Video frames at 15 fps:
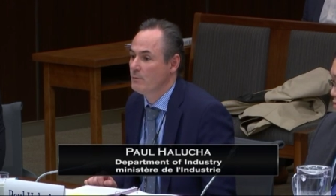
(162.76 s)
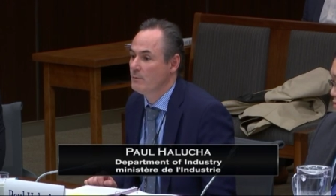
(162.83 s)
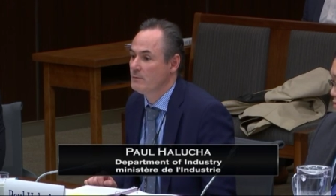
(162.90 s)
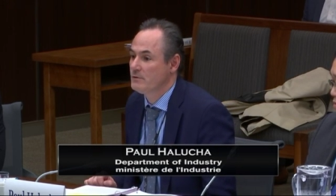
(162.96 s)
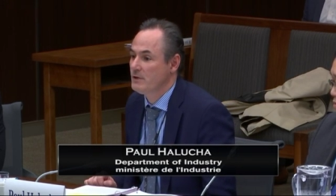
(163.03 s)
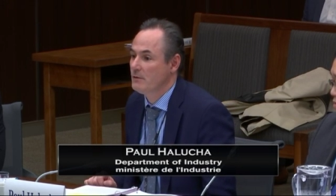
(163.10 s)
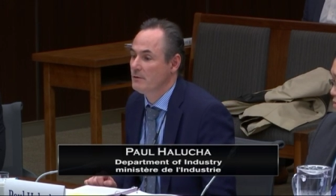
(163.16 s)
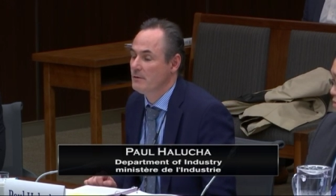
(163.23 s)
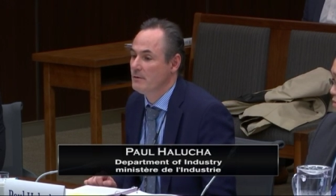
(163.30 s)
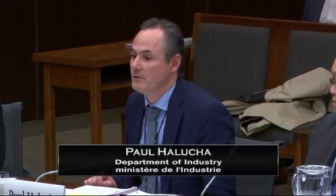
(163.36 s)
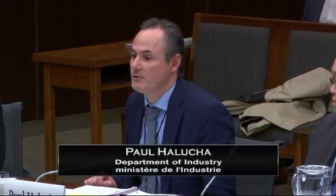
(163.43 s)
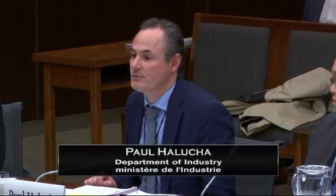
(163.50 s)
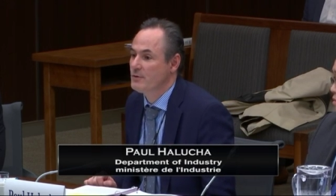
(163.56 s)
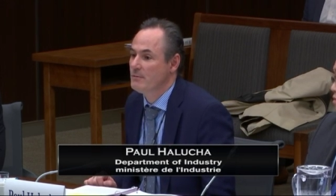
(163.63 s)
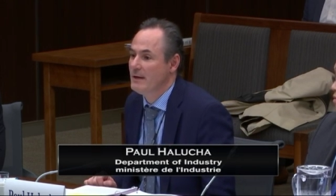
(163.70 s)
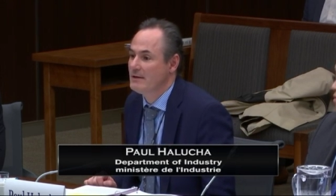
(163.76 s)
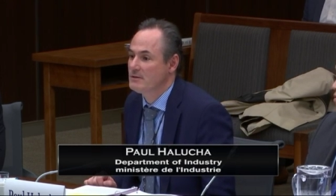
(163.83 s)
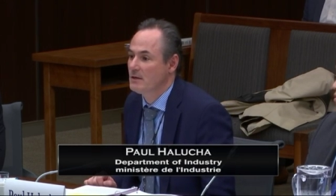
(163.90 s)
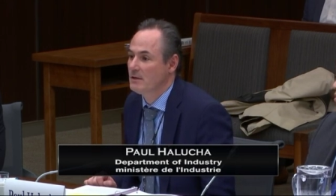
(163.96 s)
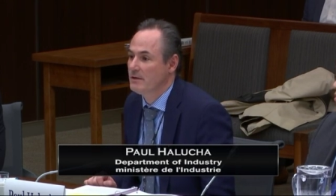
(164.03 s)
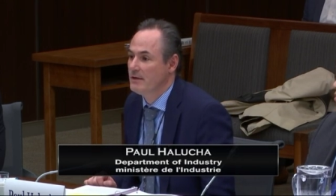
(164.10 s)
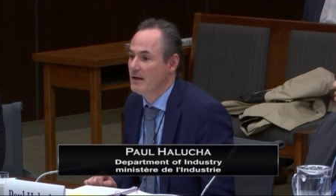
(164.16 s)
steel industry
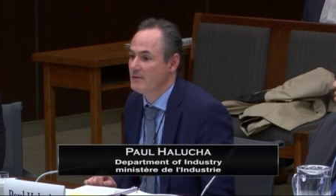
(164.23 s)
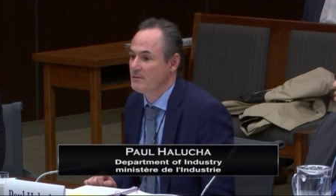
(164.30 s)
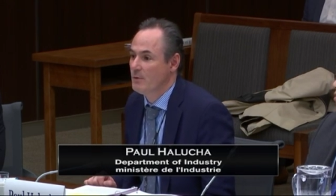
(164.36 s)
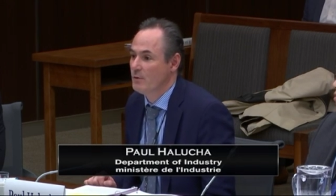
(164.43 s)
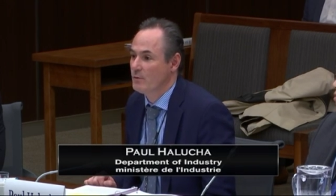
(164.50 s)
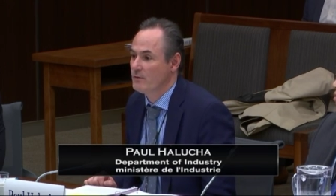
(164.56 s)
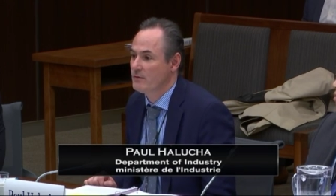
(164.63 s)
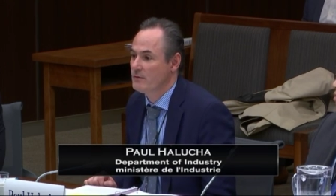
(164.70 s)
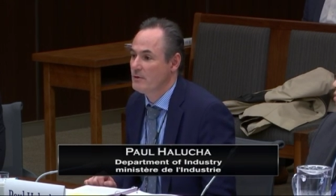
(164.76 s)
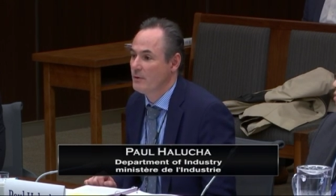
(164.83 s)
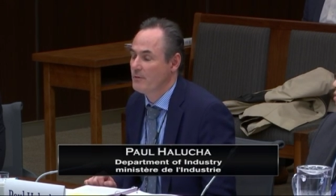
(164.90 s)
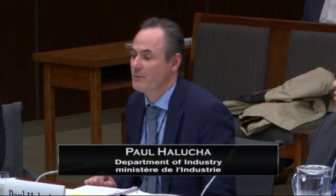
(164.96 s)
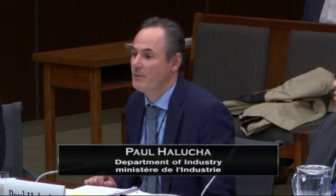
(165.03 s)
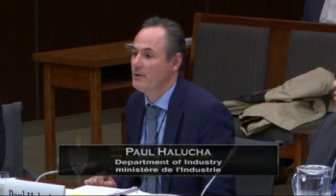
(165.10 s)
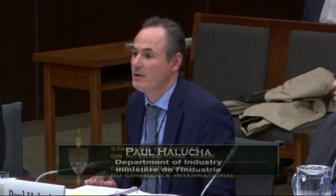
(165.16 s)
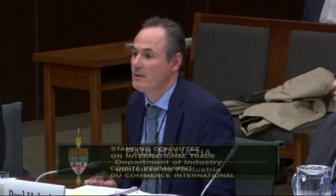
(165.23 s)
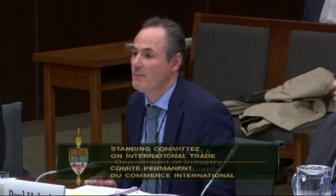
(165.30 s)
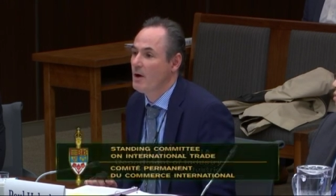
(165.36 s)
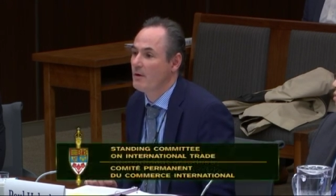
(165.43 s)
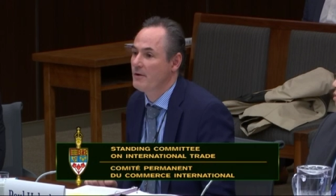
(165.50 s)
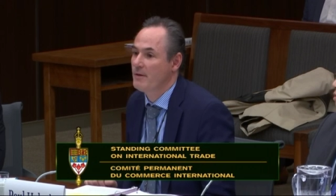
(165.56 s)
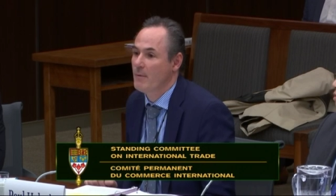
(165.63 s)
basically has about 3
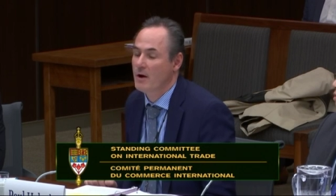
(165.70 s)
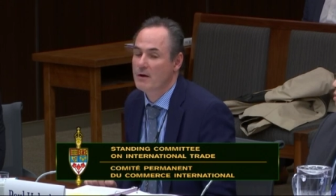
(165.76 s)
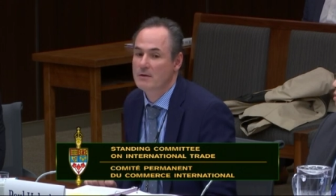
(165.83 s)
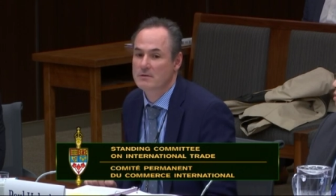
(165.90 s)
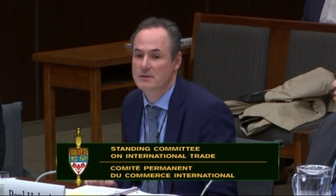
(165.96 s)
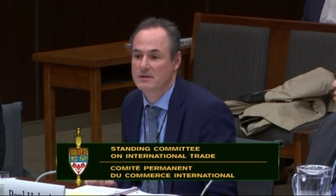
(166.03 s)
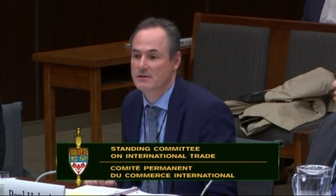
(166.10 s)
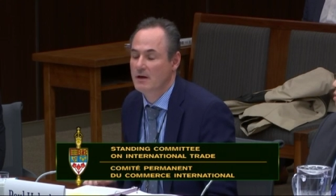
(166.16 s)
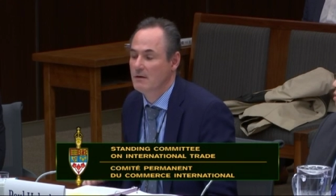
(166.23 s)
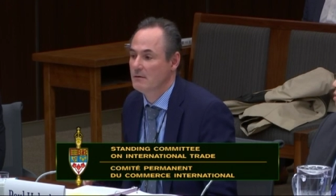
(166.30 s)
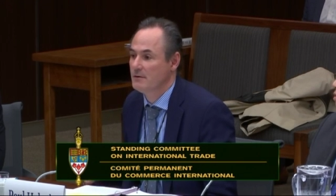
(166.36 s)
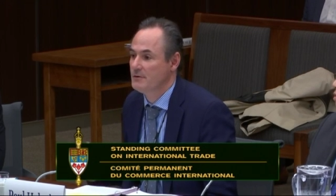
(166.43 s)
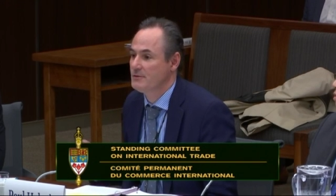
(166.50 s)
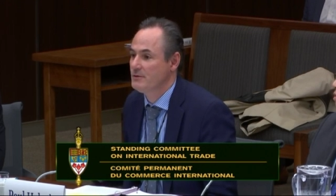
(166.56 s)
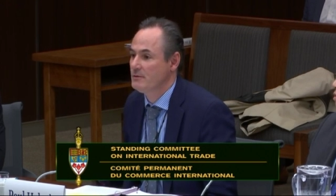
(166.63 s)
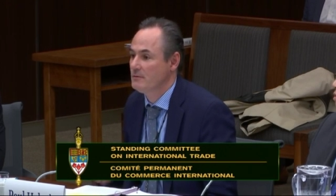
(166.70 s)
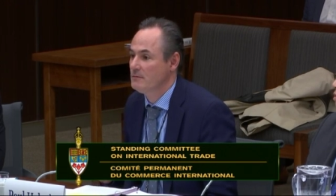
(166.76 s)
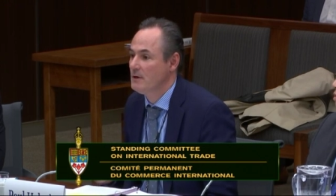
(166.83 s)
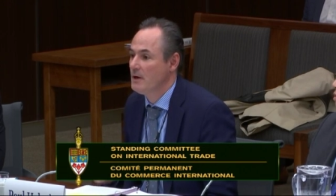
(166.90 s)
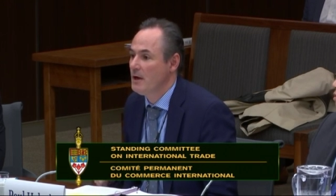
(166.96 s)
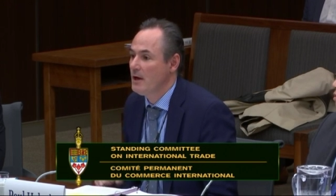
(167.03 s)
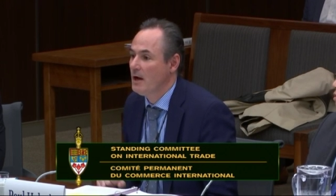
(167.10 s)
commodity markets. They sell into
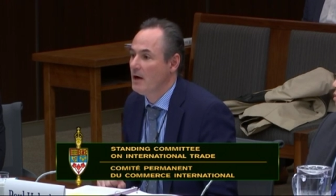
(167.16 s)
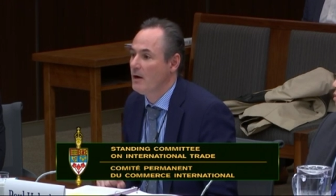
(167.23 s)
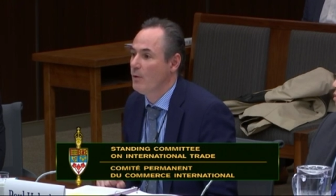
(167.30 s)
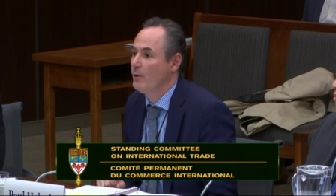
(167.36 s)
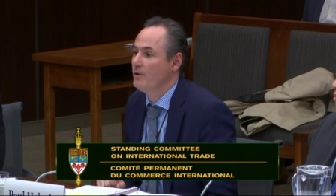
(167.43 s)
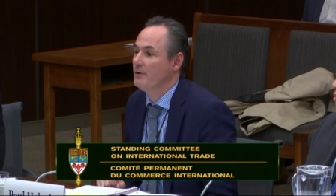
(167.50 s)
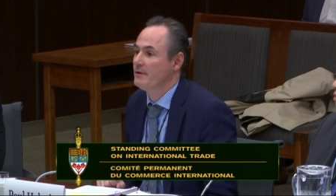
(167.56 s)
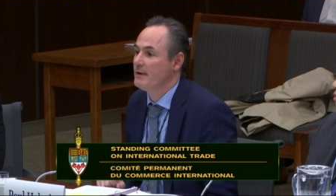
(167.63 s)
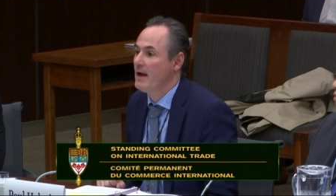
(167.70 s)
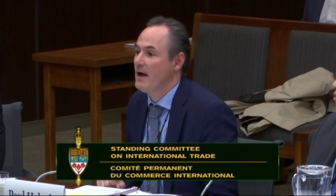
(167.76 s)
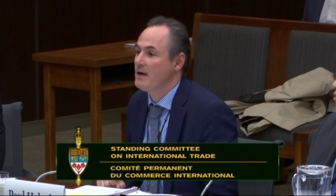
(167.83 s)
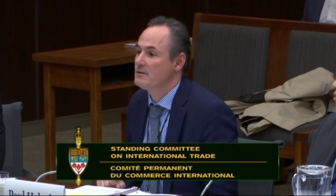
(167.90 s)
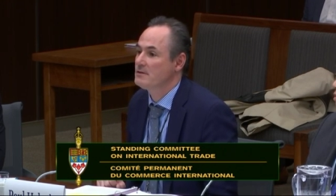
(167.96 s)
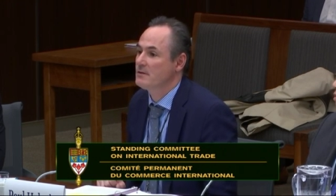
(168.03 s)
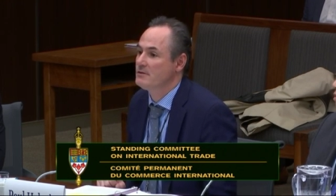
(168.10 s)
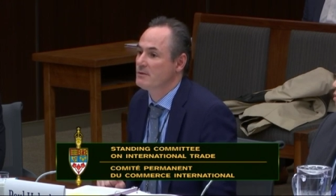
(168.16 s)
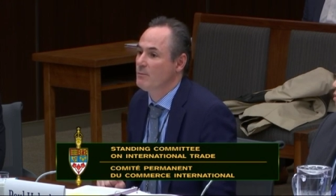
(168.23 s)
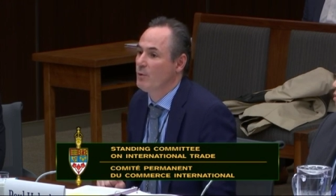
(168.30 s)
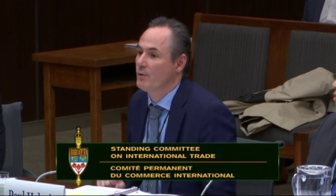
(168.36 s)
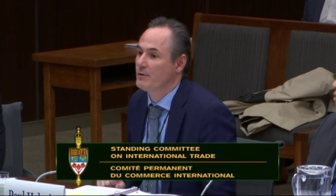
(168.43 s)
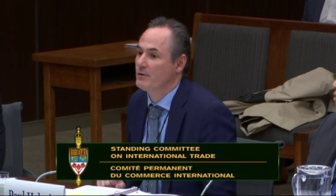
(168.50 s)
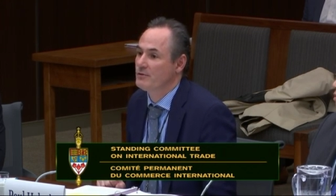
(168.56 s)
oil and gas, they
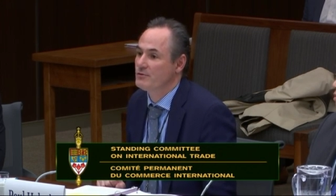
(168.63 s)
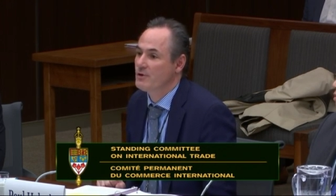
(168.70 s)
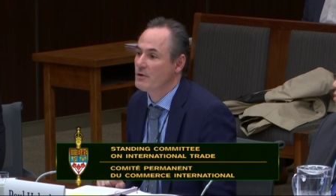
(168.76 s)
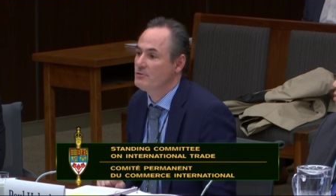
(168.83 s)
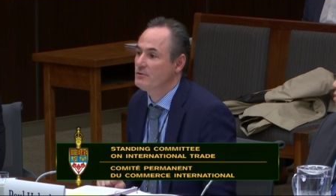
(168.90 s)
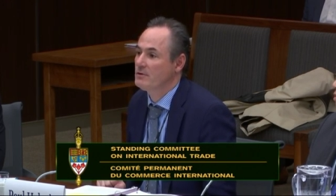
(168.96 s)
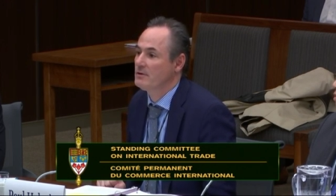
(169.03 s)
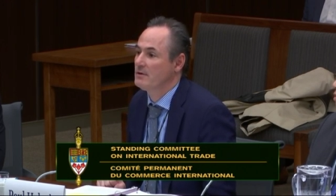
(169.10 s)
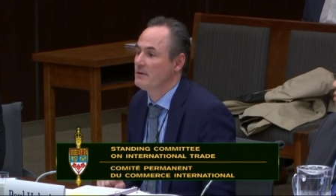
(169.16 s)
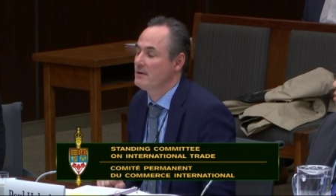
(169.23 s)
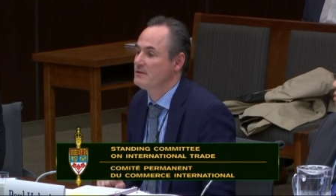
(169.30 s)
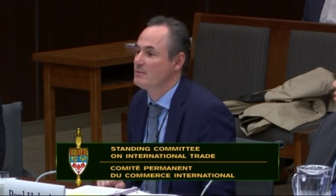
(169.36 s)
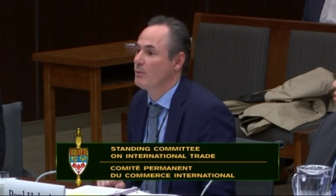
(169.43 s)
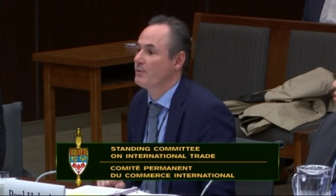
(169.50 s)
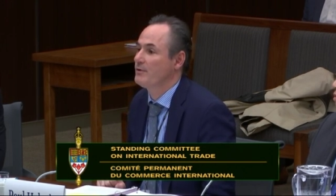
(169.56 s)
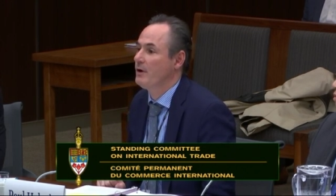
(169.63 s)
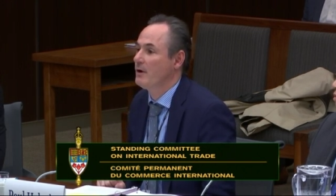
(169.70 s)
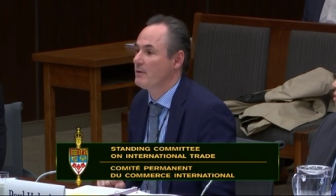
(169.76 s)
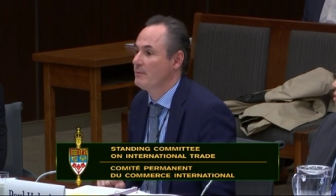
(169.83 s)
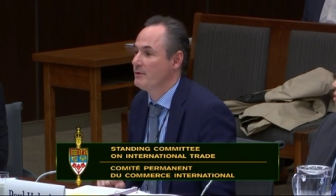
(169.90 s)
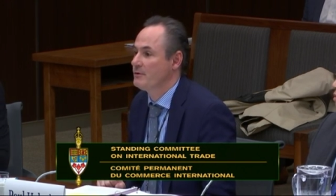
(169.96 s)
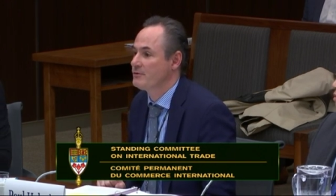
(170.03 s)
support construction, and then they support the
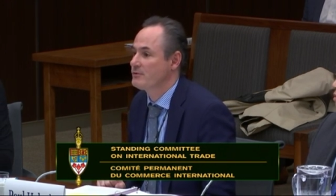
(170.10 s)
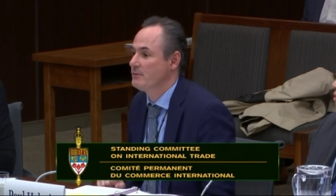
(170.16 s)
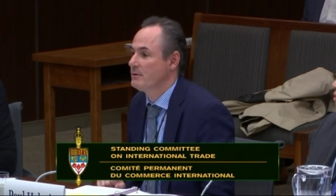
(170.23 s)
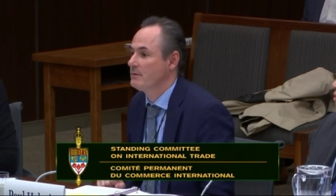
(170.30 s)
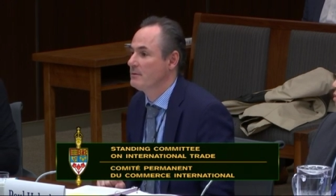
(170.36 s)
auto industry.